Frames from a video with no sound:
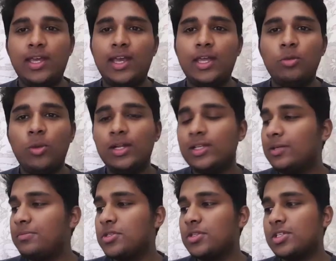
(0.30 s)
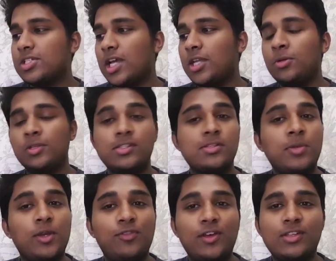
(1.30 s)
And welcome to the channel. This is
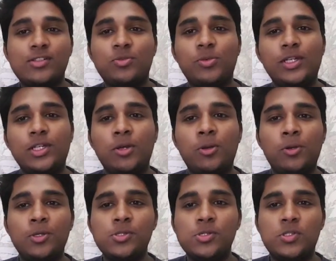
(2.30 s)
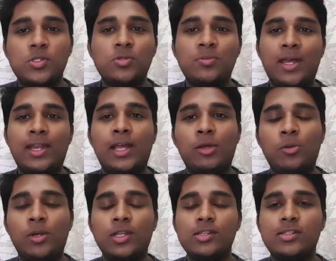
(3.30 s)
my first video on YouTube, and I
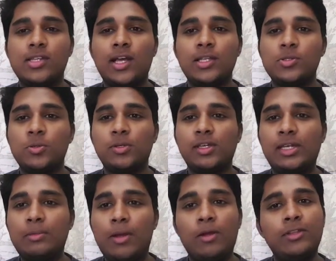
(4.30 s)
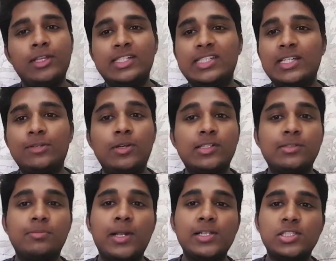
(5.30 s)
want to start talking about the Italy
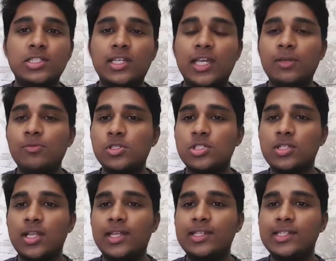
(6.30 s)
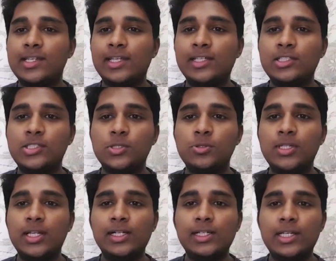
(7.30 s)
versus Belgium game, which ended in
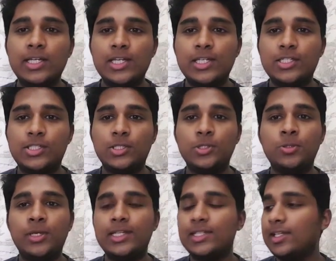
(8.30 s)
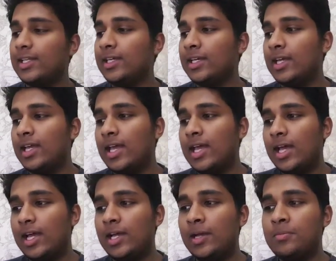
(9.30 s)
2-0 to Italy.
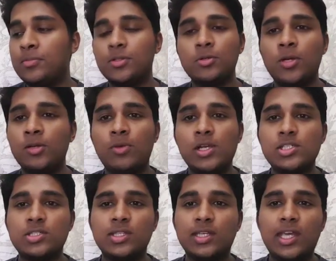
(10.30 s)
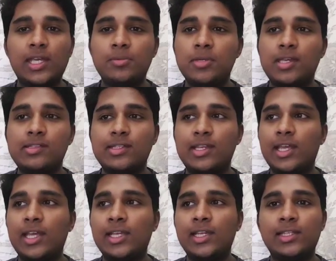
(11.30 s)
So I watched the game
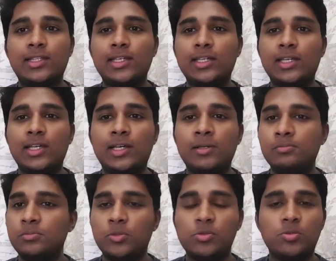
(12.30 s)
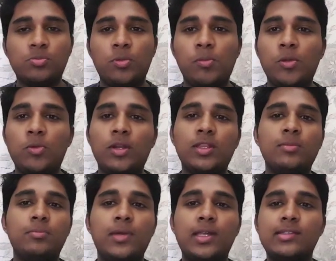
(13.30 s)
yesterday, and I think it was probably one of the
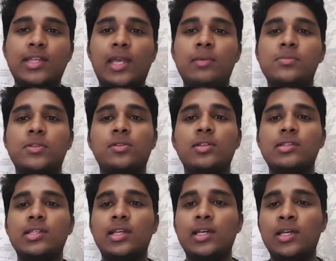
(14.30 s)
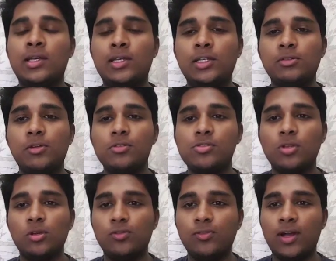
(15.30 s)
best games of this Euro
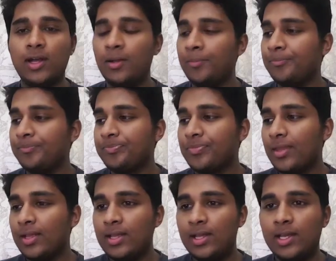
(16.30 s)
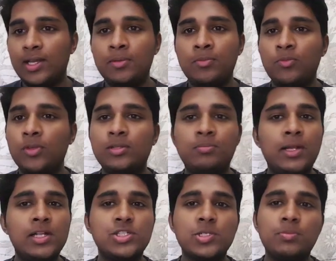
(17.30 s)
so far. With
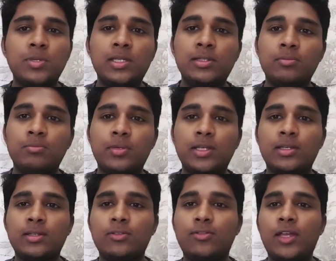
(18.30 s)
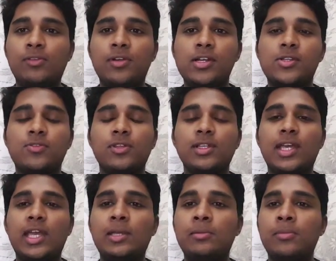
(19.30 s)
Belgium being big favourites for the
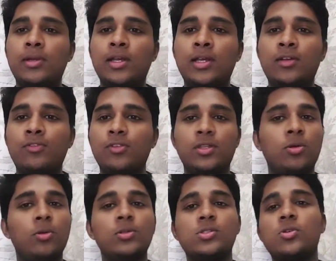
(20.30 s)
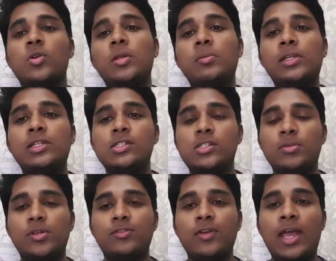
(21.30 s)
game, for the whole tournament, to
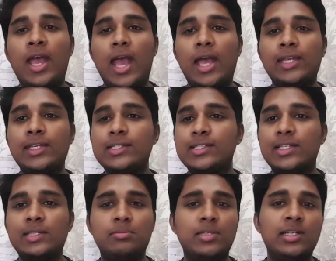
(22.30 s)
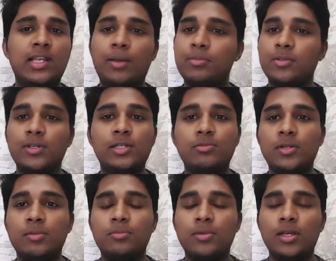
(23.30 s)
be fair, and Italy being absolutely
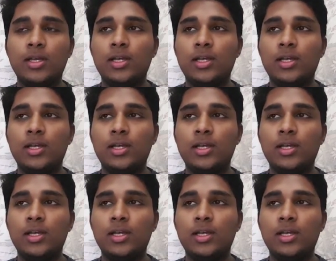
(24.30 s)
ripped